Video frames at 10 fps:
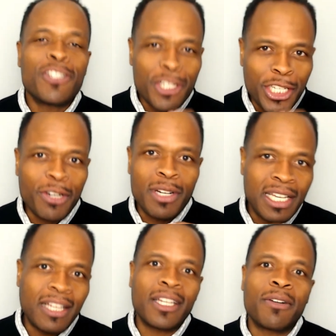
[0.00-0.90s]
security
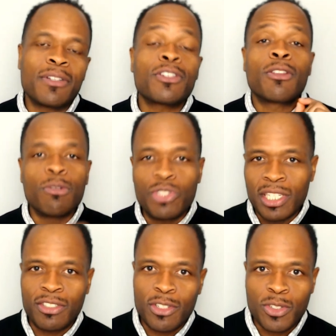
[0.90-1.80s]
clearance through
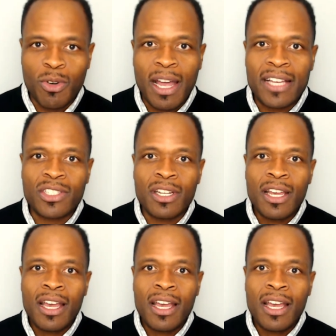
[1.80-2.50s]
Jesus Christ.